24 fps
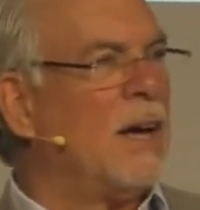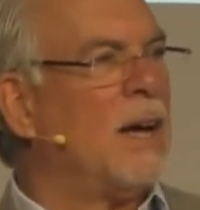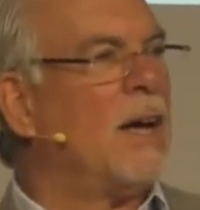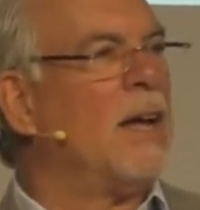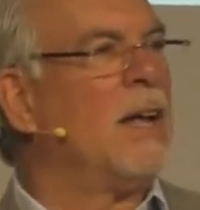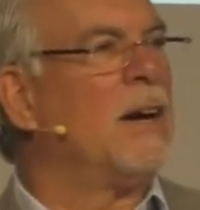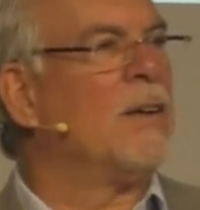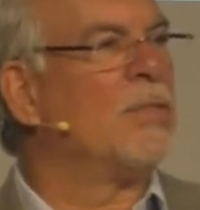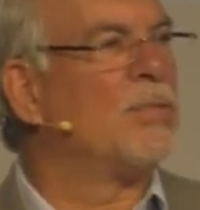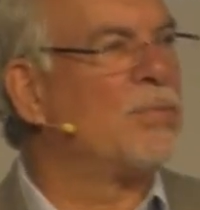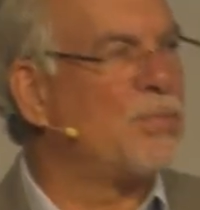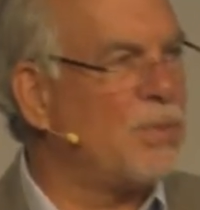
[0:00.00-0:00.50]

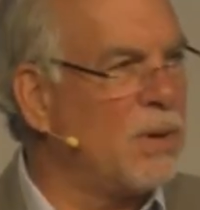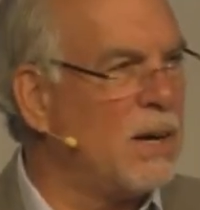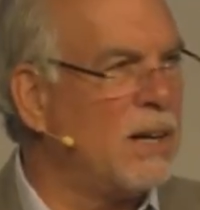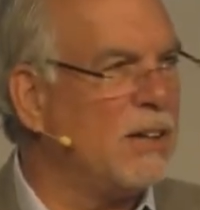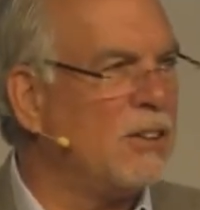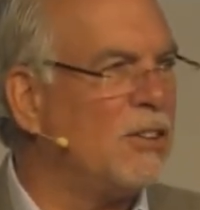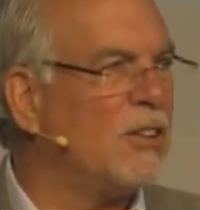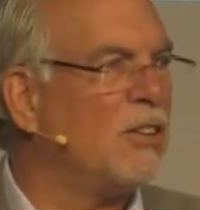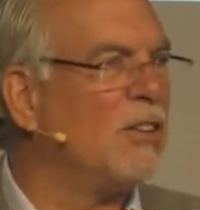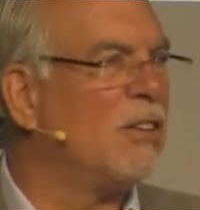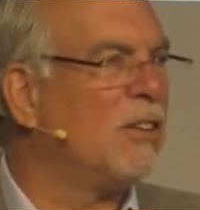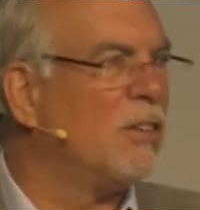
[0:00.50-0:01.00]
an affront
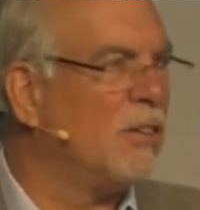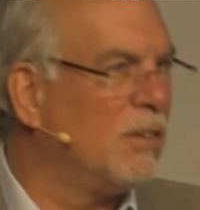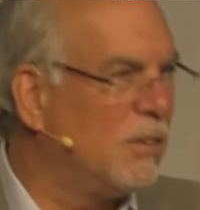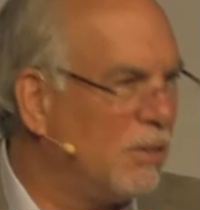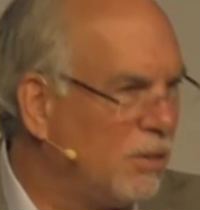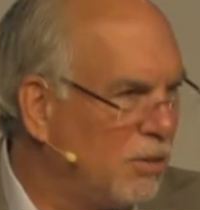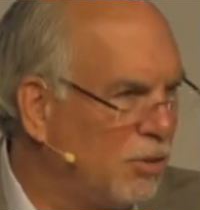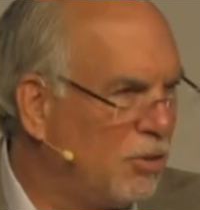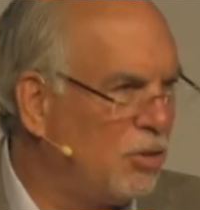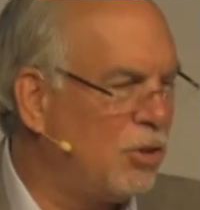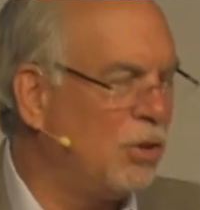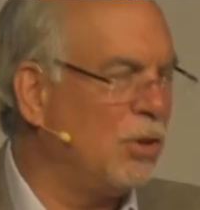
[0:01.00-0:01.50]

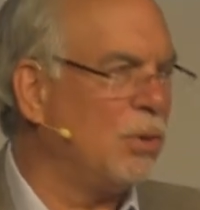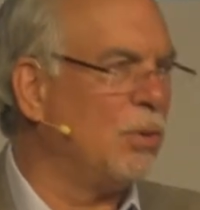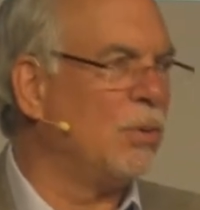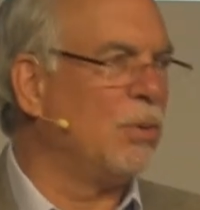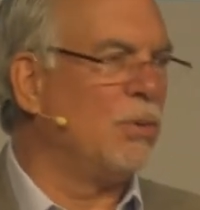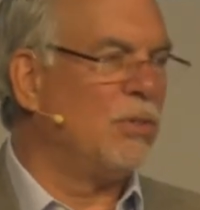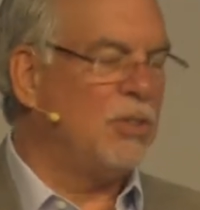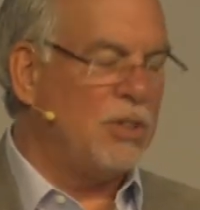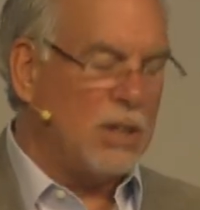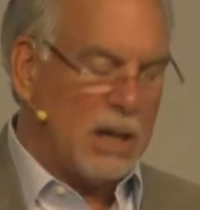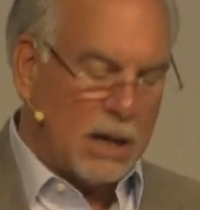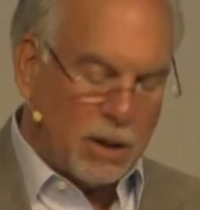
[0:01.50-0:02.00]
to
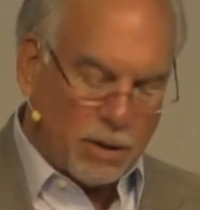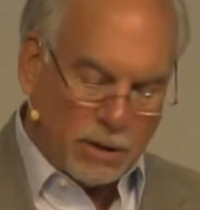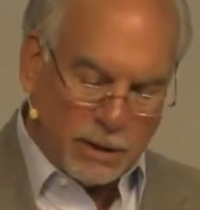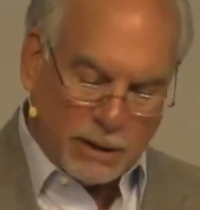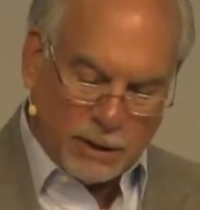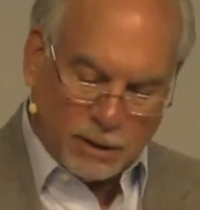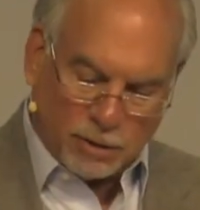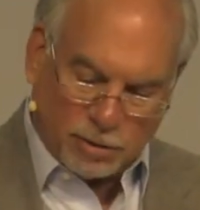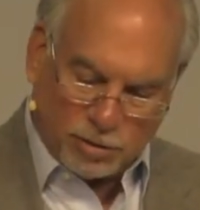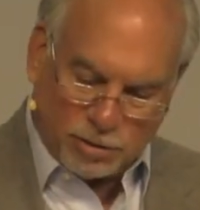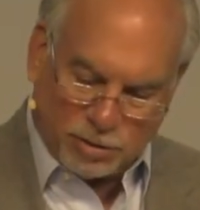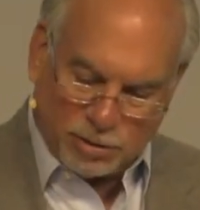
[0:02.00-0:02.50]

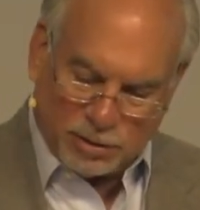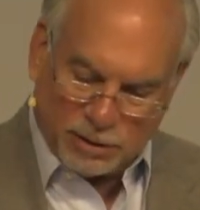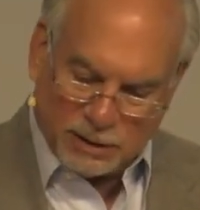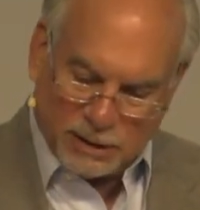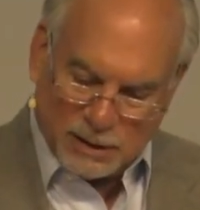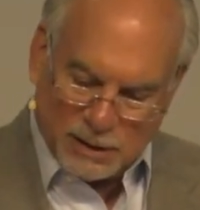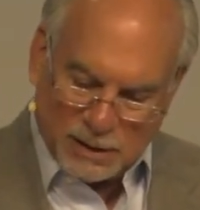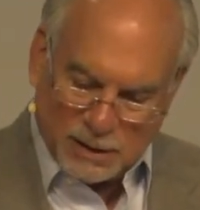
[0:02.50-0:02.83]
Darius.